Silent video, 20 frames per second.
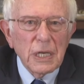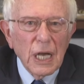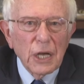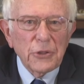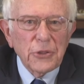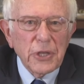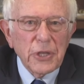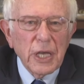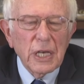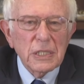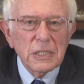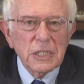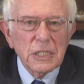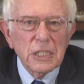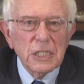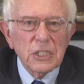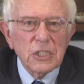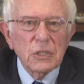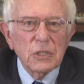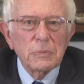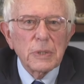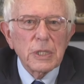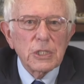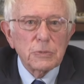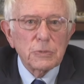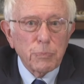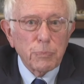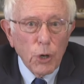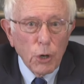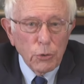healthcare system is
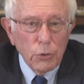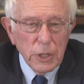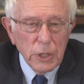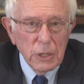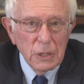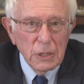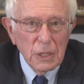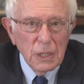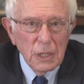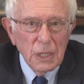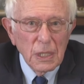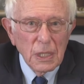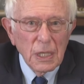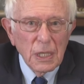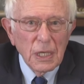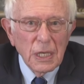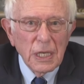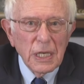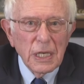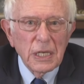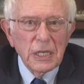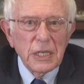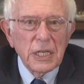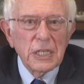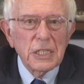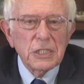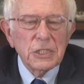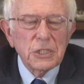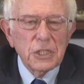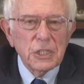broken, it
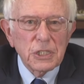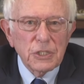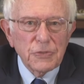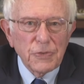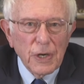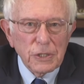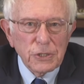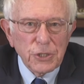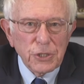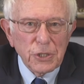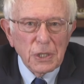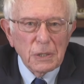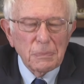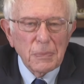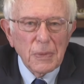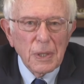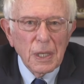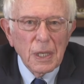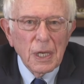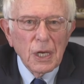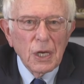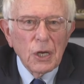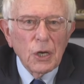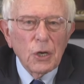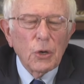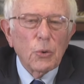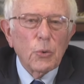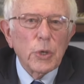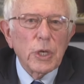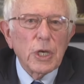is dysfunctional.
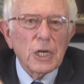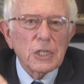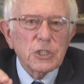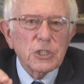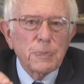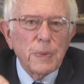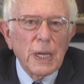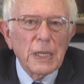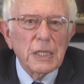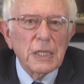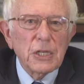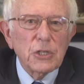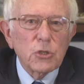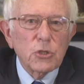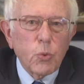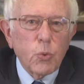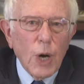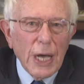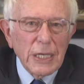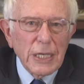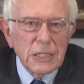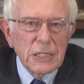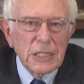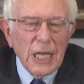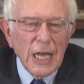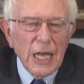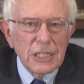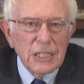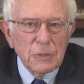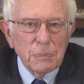We are spending twice
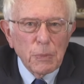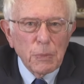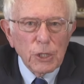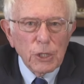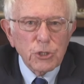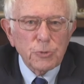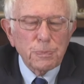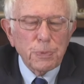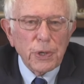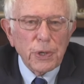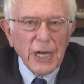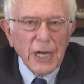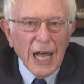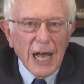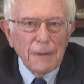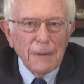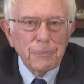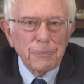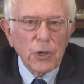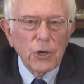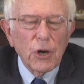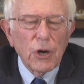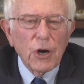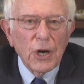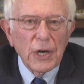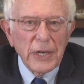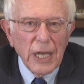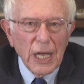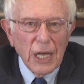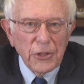as much per capita
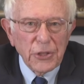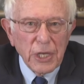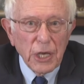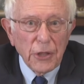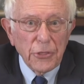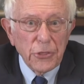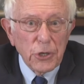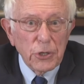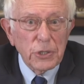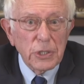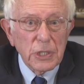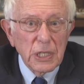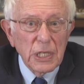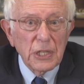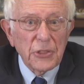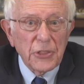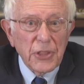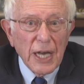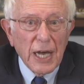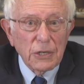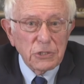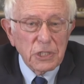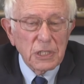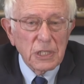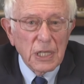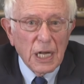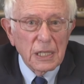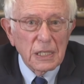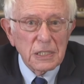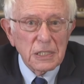on healthcare
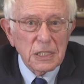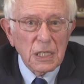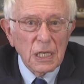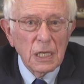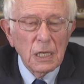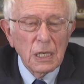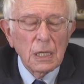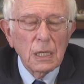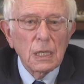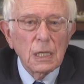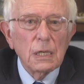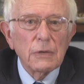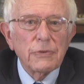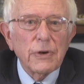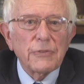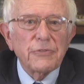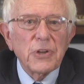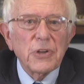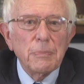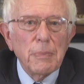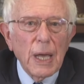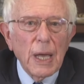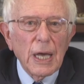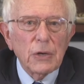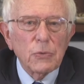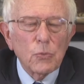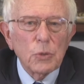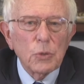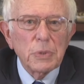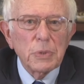$13,000 for every
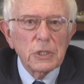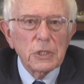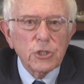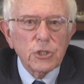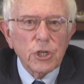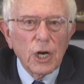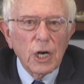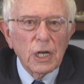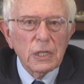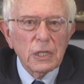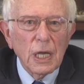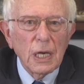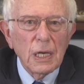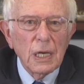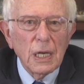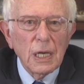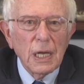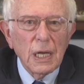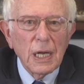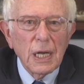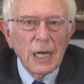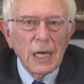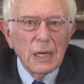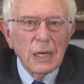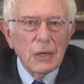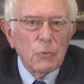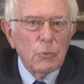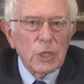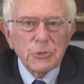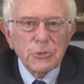man, woman, and child.
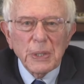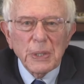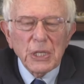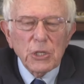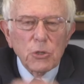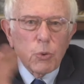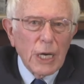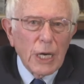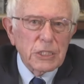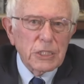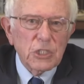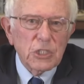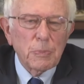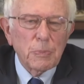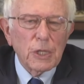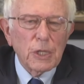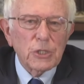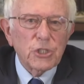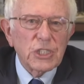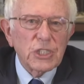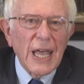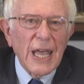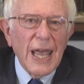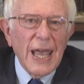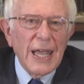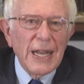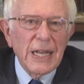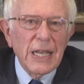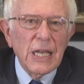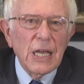We're spending twice as much as
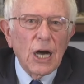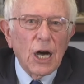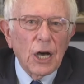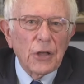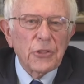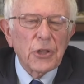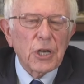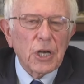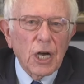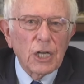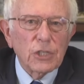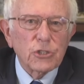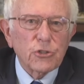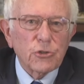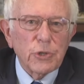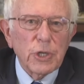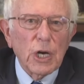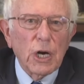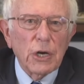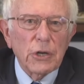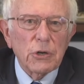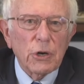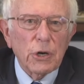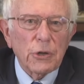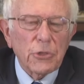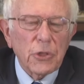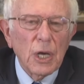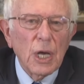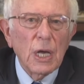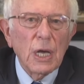any other country on
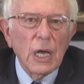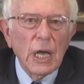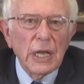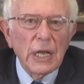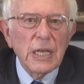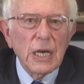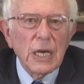earth, and